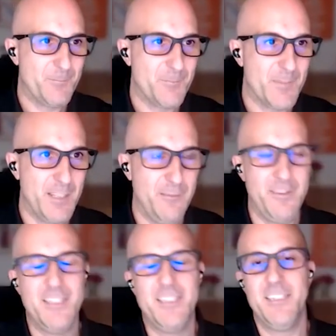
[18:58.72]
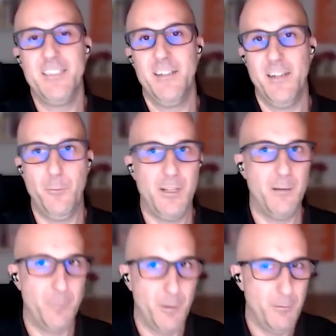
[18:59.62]
if this is a
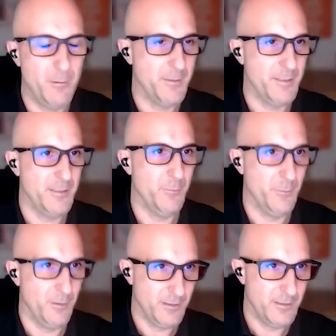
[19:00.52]
real problem in the world.